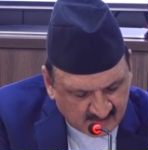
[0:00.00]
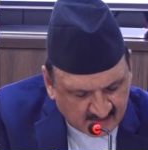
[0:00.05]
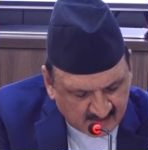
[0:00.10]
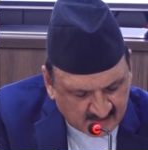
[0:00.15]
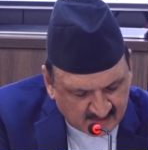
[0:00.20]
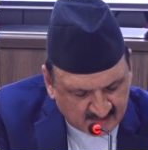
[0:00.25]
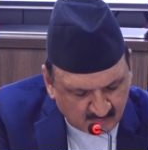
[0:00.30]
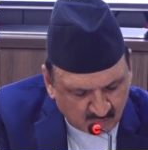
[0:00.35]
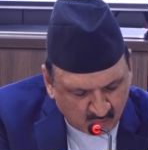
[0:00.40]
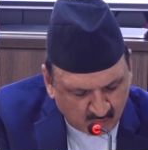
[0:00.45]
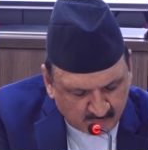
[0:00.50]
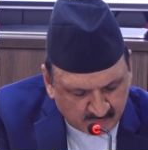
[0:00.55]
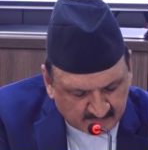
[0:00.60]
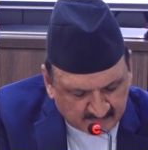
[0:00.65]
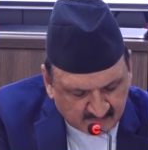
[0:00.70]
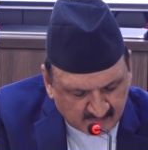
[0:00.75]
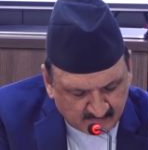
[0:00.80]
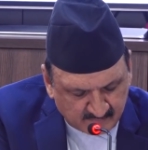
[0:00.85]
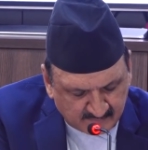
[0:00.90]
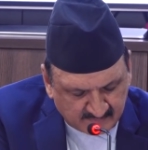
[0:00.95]
and
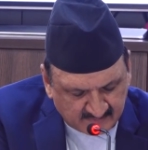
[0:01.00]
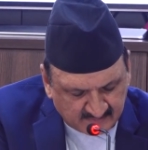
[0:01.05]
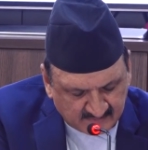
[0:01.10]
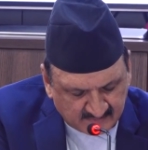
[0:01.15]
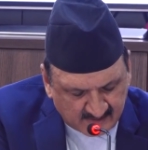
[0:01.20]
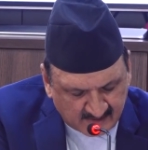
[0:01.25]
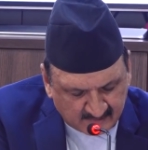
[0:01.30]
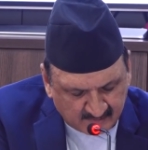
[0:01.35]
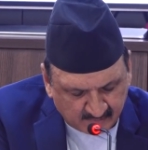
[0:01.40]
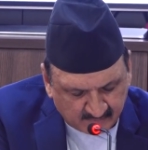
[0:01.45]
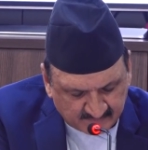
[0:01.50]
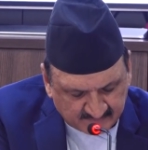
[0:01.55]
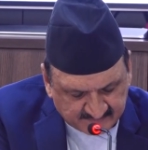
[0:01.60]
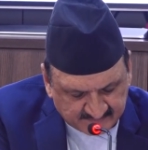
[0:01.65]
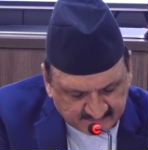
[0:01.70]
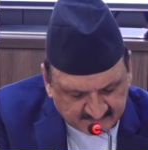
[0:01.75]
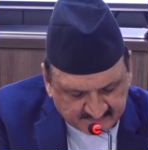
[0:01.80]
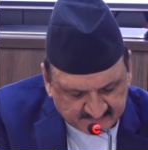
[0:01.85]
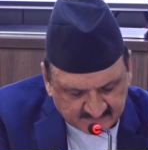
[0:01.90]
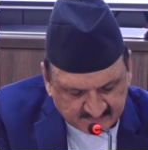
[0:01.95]
overcome
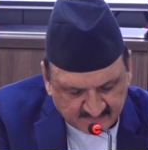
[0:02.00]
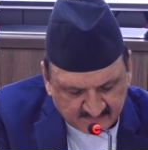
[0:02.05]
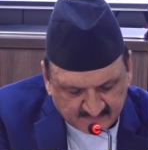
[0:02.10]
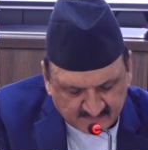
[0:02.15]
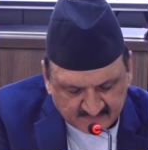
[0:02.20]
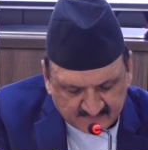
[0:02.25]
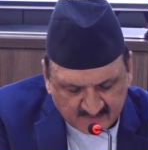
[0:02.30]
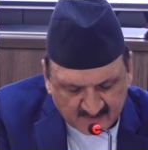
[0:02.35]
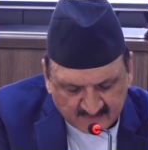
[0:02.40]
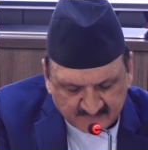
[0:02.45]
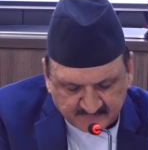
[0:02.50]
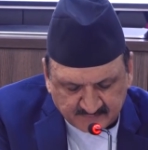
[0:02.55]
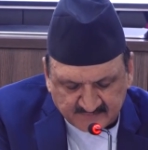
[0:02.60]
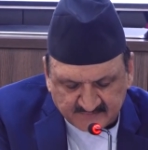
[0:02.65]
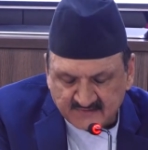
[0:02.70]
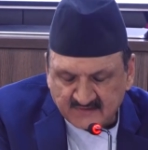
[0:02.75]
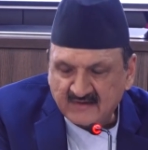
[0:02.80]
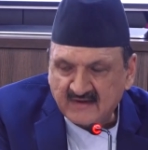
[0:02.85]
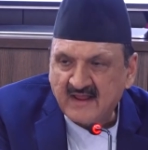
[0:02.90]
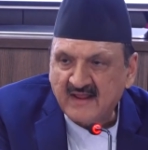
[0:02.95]
inadequacies in the
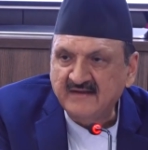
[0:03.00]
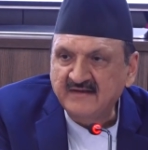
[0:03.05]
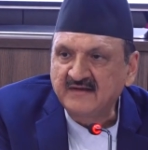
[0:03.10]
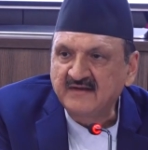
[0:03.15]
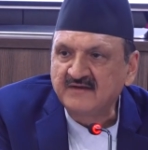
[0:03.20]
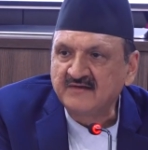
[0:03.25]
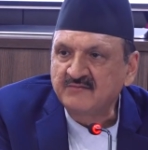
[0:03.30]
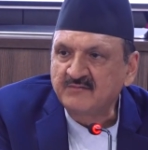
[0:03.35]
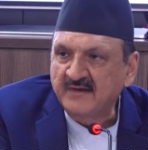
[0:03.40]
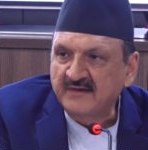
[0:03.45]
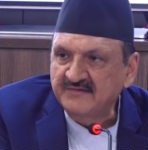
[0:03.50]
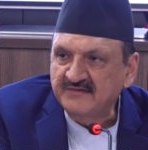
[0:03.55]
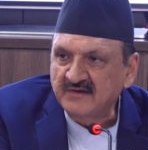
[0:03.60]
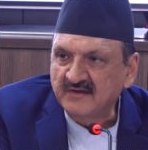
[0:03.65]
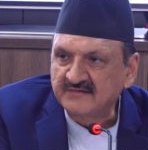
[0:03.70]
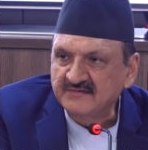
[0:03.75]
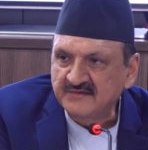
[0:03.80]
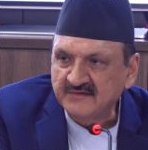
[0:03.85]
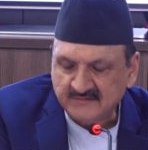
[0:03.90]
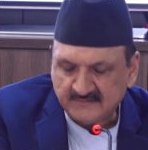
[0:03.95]
transmission line
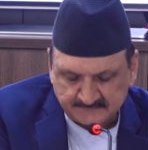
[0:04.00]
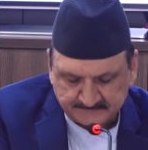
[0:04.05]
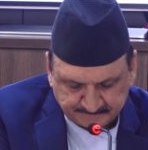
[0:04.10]
infrastructure.